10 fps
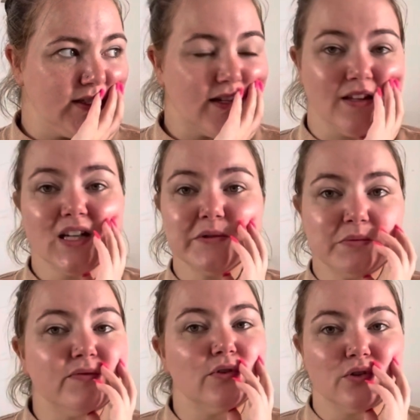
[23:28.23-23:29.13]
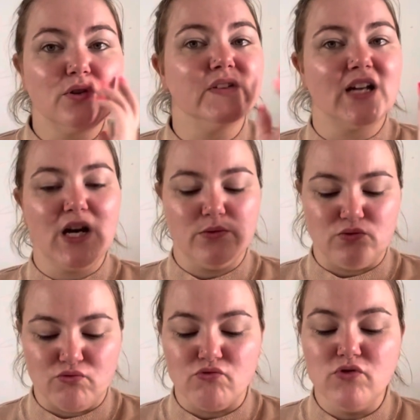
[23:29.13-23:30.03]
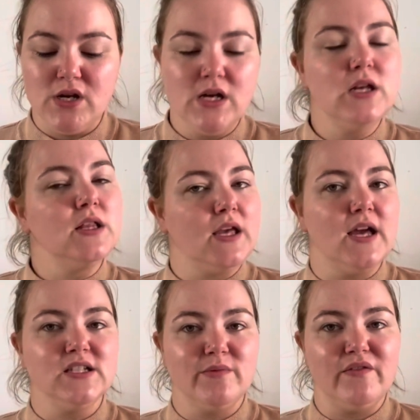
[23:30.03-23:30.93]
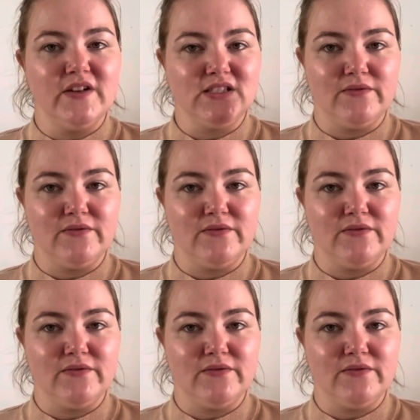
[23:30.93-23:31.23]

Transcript: I think it was before COVID. I was really into my fitness.